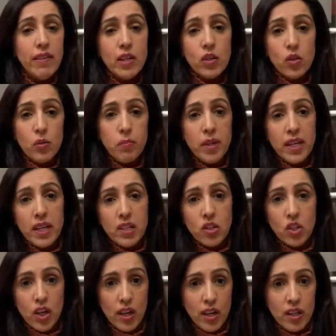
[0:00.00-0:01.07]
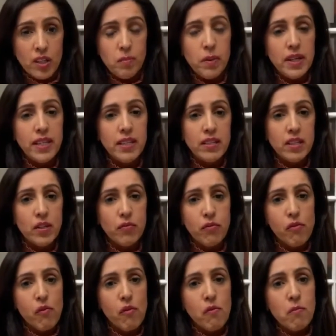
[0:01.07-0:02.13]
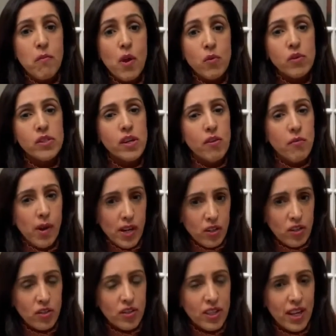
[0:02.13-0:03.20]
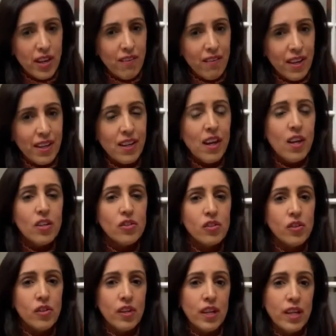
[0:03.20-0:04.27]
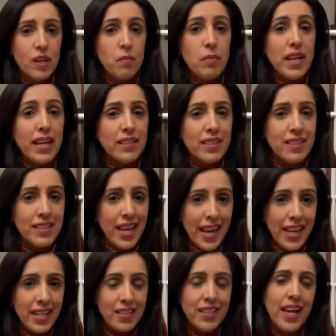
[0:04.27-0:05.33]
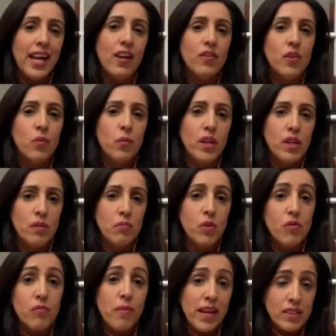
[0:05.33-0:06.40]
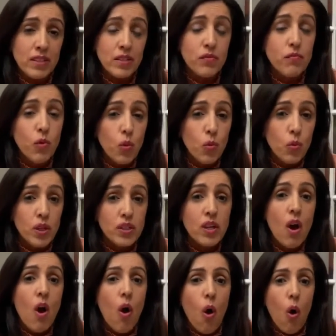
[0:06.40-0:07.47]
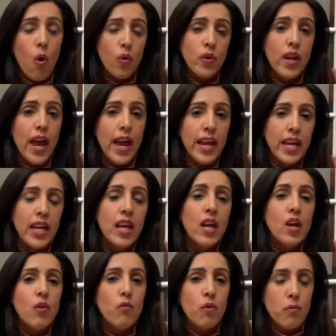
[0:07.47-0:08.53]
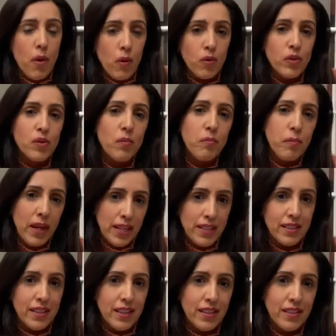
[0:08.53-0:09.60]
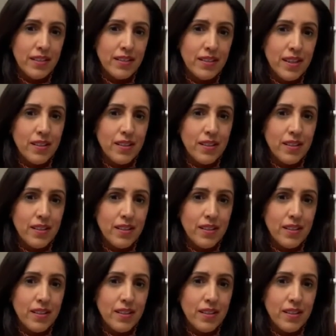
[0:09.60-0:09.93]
should be adjourned but listed for a remote directions hearing, so that it can be ascertained how that we can move matters forward on a remote basis.